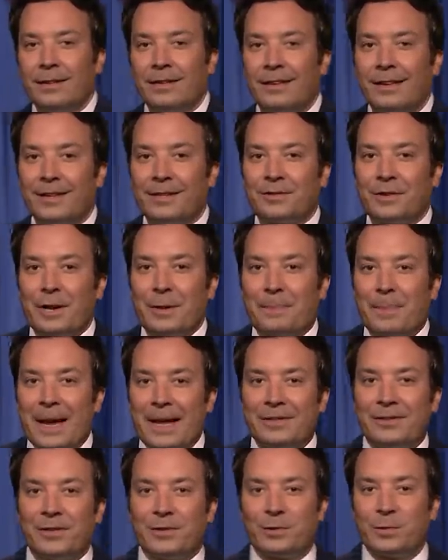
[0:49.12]
That's right,
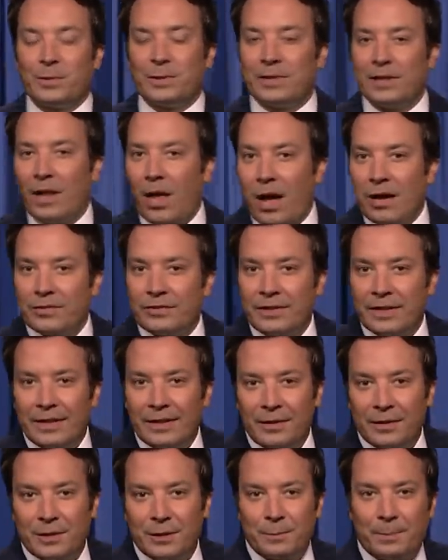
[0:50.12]
Bezos was launched
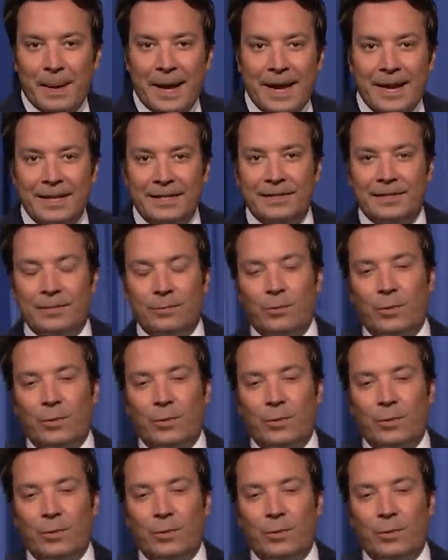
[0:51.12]
into space,